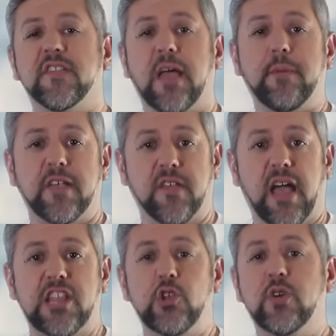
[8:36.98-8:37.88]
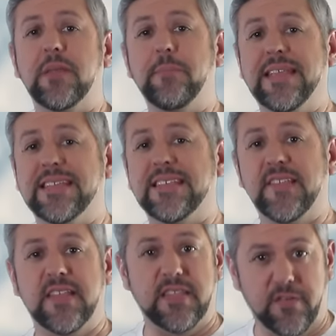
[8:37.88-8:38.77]
side by side, you can immediately
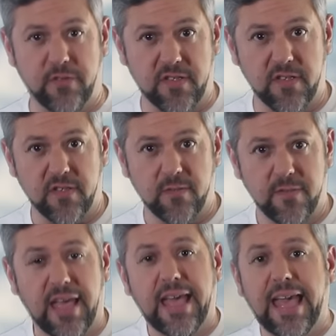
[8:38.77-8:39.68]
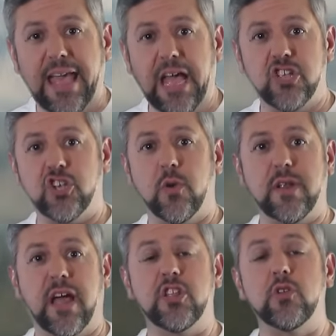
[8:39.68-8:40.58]
see the differences. Heian
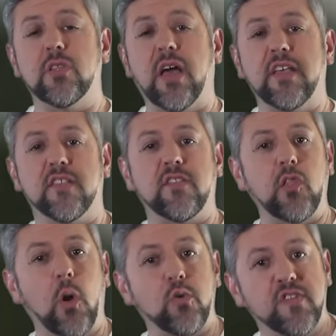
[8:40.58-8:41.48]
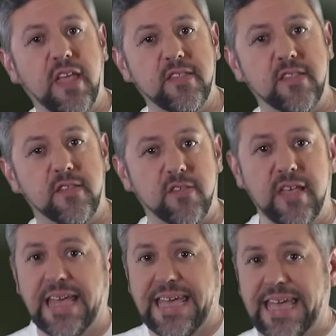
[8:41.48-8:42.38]
Shodan utilizes the lower stances.
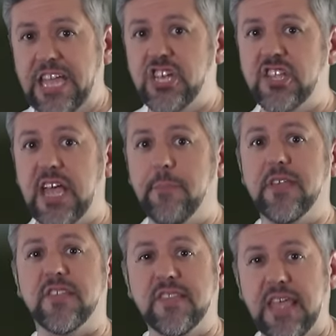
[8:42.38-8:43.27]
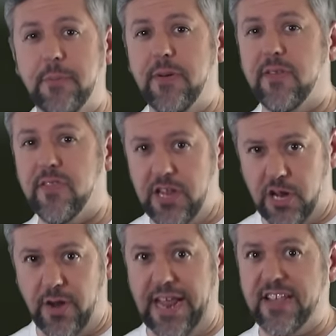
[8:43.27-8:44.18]
Each step is deep,
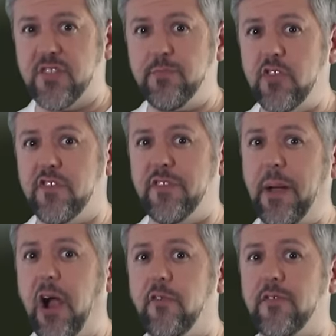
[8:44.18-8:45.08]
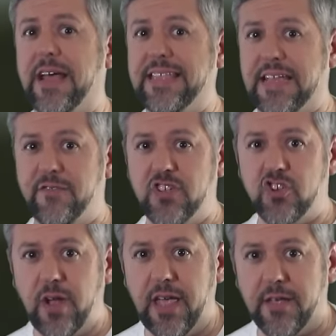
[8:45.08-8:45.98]
linear, and explosively powerful at the end of each
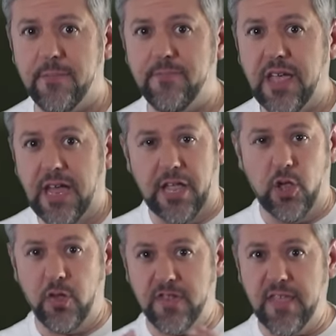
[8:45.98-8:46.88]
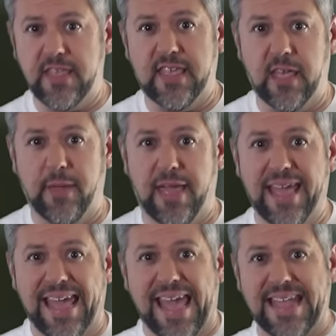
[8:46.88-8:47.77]
strike. Now, you can see the kime
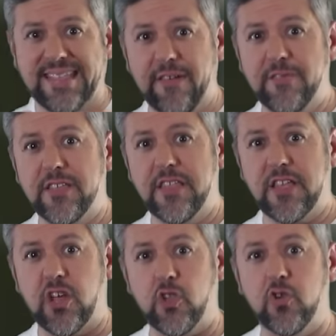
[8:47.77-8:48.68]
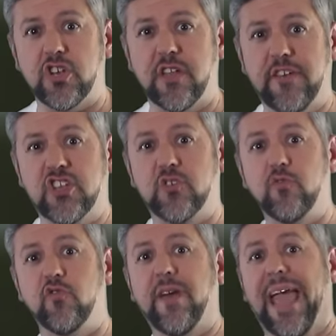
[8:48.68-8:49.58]
and definitely the conclusion of each
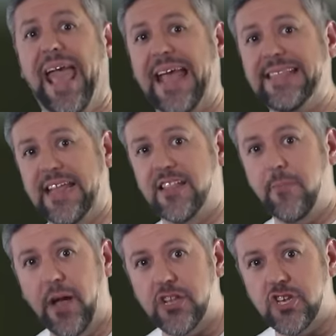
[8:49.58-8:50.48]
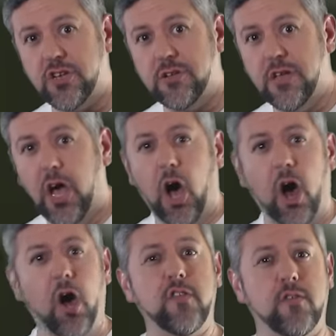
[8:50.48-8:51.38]
move at the end of the punch.
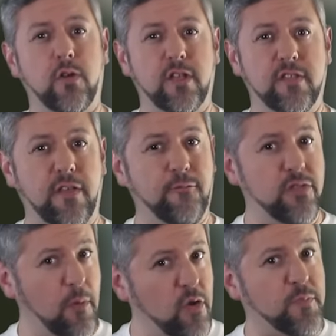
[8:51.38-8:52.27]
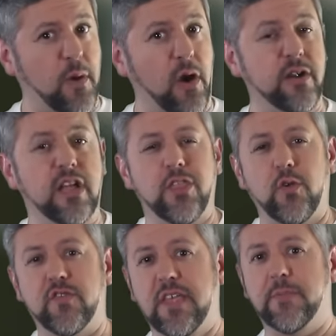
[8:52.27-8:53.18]
Also notice that for the most part,
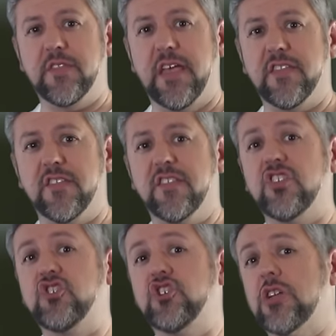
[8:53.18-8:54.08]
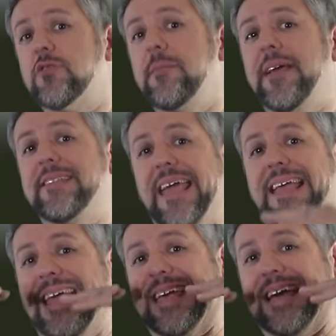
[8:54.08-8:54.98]
those deep stances generally
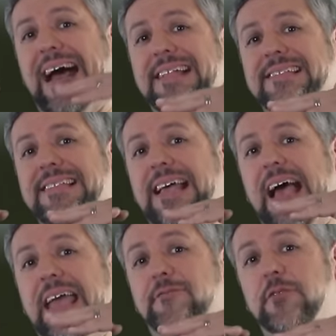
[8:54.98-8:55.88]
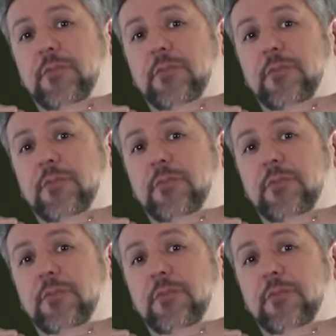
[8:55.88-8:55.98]
maintain a constant height for the